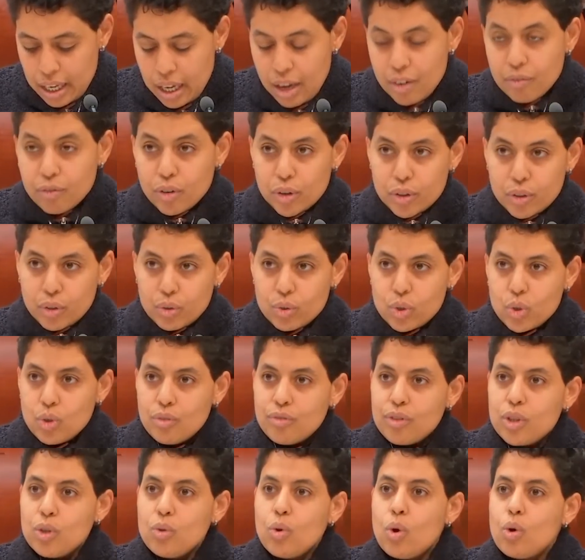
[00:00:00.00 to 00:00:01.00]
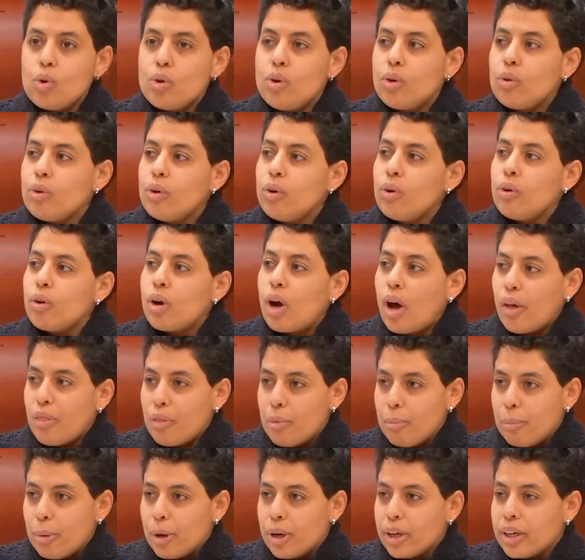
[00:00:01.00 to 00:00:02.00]
For those of you who don't know
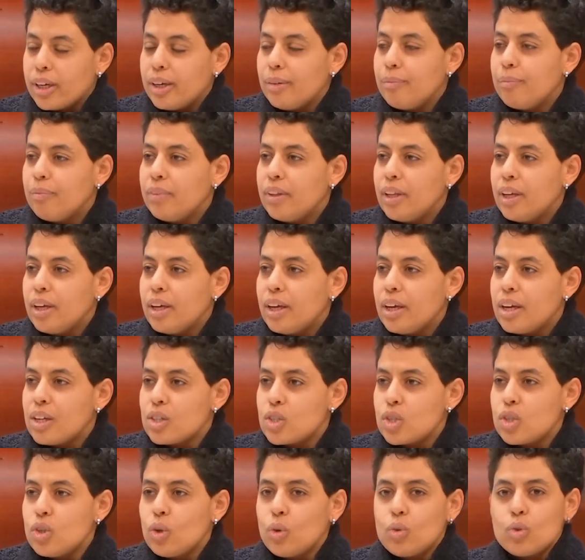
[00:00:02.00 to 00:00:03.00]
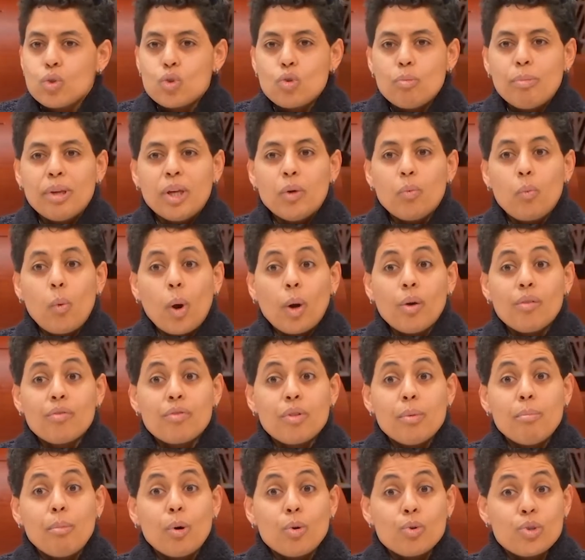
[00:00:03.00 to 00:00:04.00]
Gothenburg, it's known to be one of
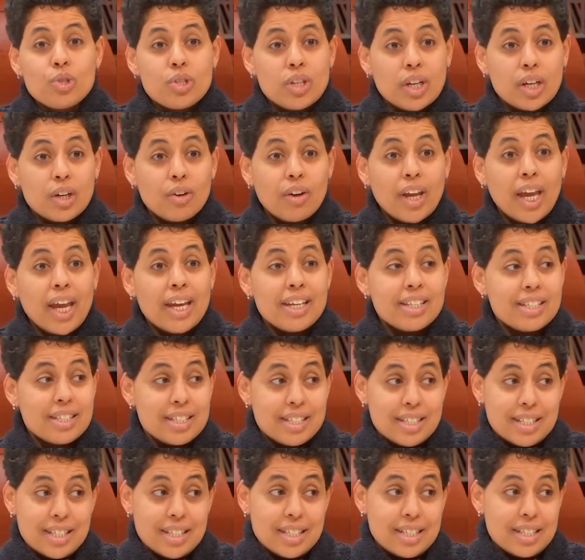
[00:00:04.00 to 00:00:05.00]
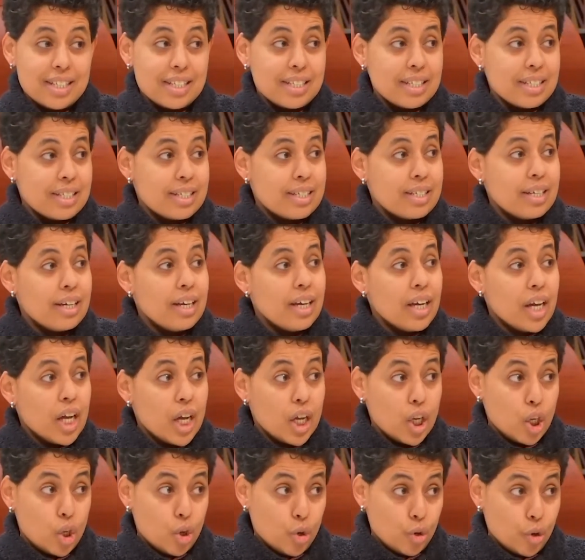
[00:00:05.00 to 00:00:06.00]
the most segregated cities
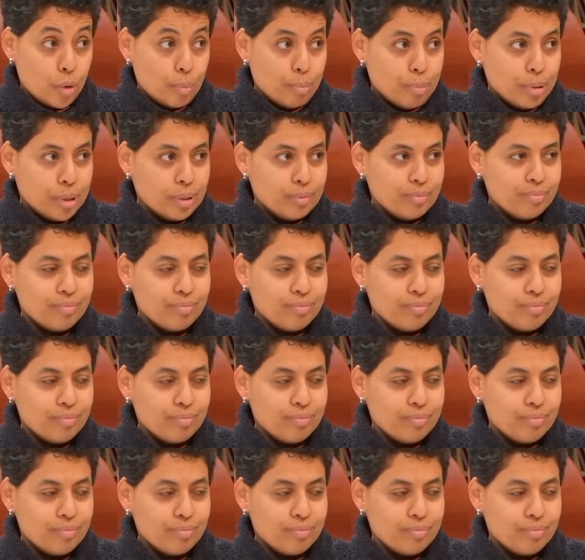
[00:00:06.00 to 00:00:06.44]
in Europe.